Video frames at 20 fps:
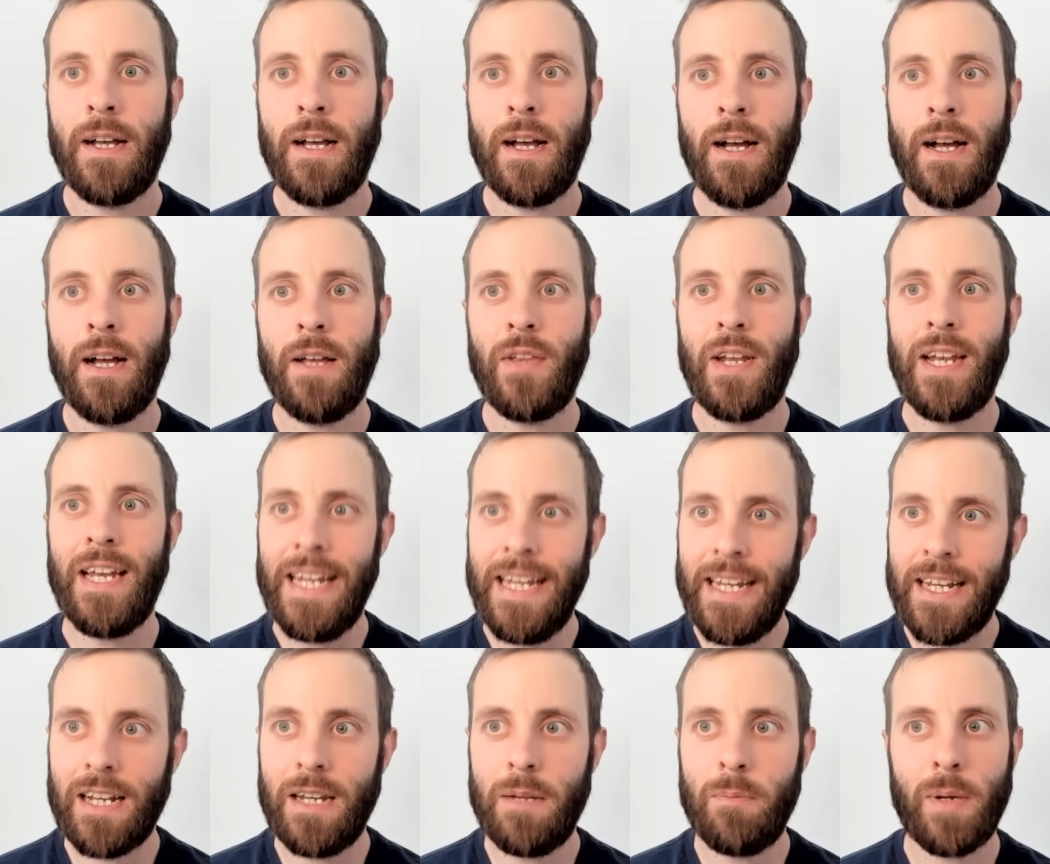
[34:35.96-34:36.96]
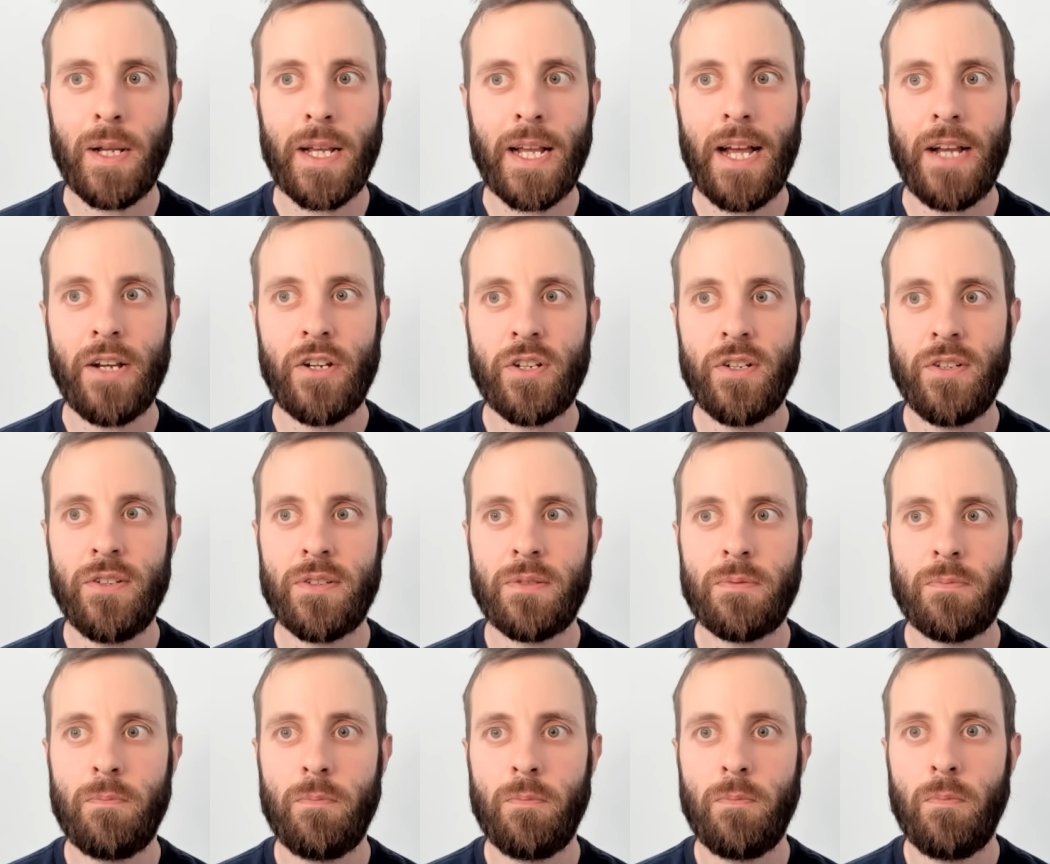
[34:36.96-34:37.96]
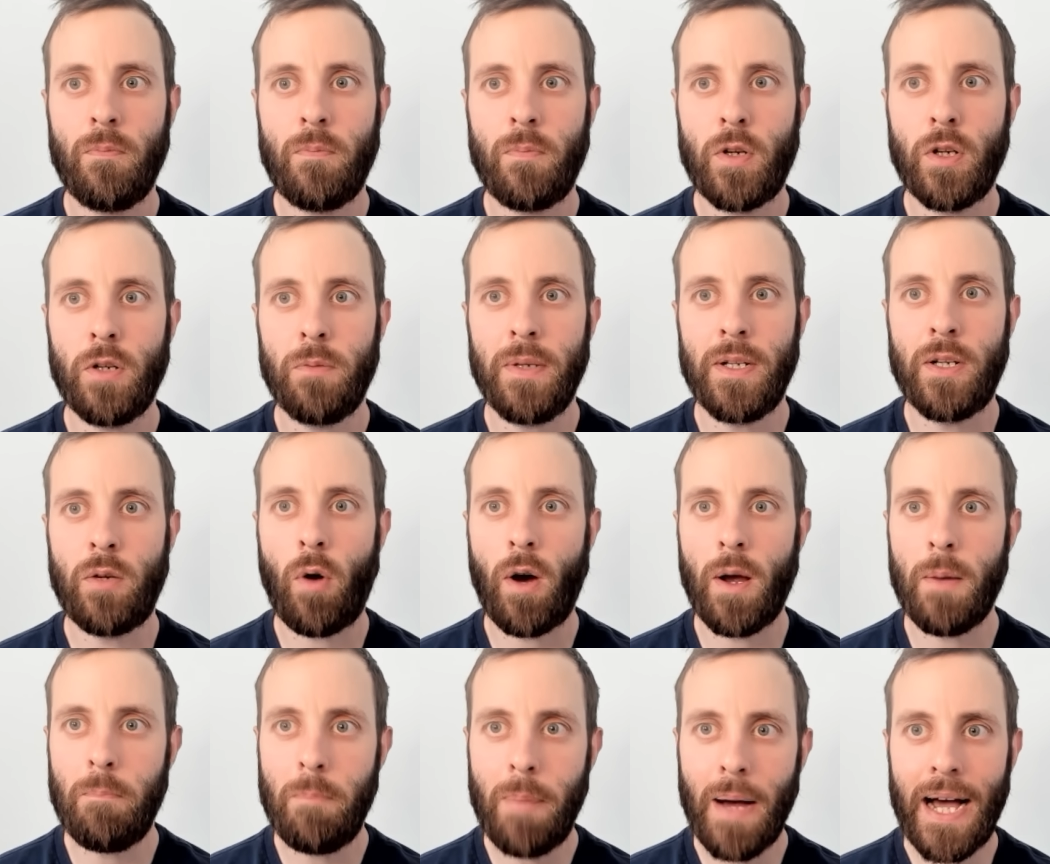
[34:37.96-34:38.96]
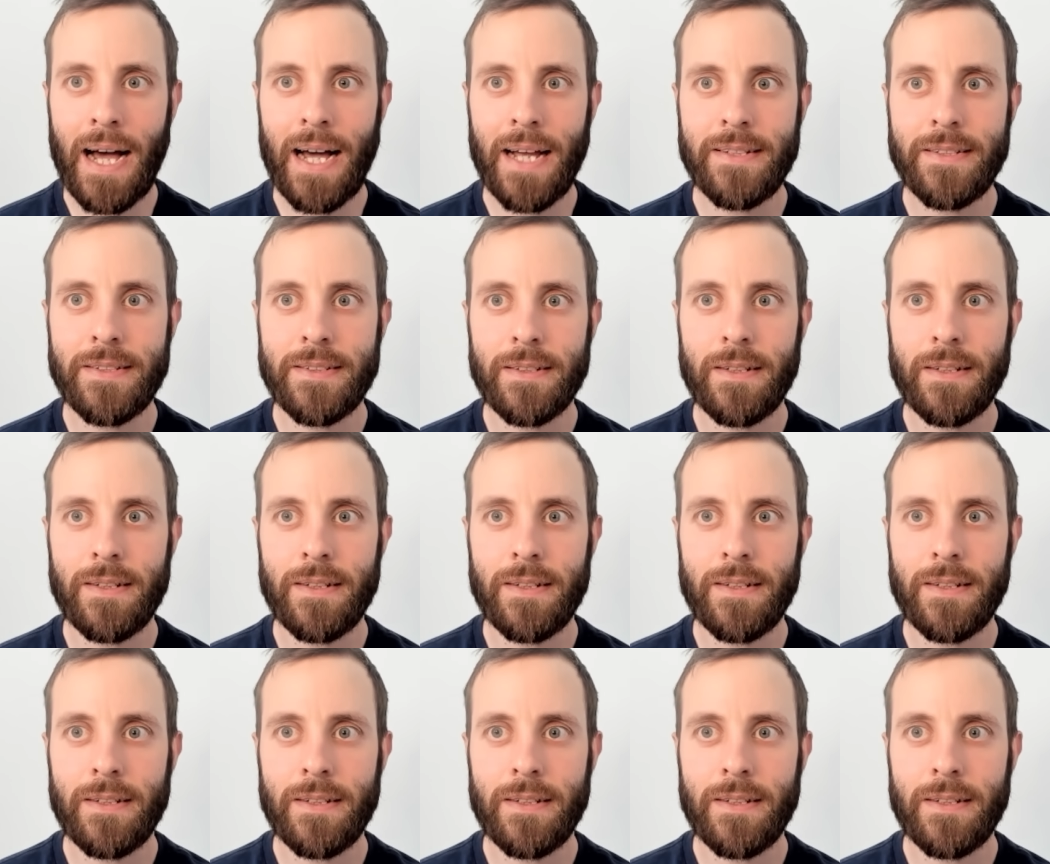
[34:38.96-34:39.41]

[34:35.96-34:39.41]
The legal implications could be quite bad.